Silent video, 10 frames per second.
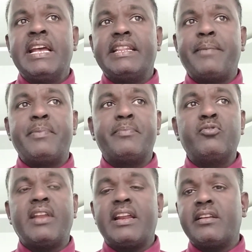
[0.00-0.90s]
there
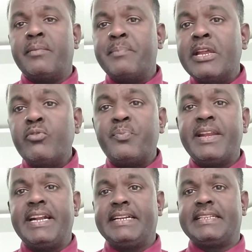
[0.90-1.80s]
people are
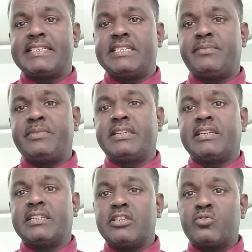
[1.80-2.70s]
manipulate the safety
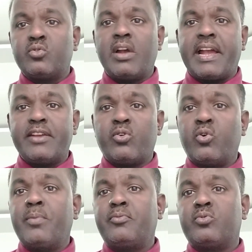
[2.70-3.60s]
culture. So I
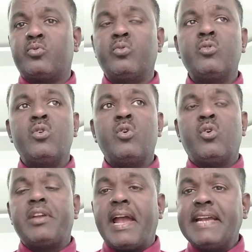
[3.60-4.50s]
hope to,
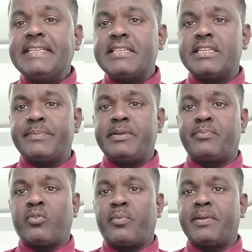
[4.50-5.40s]
as a safety
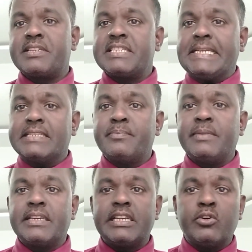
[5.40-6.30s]
professional,
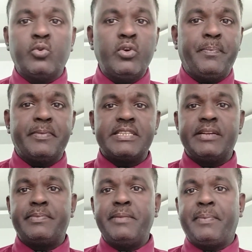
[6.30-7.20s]
make a good
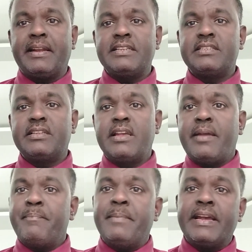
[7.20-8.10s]
safety plan,
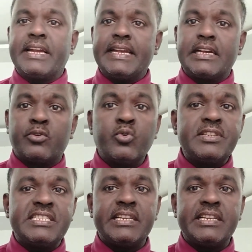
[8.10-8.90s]
make a good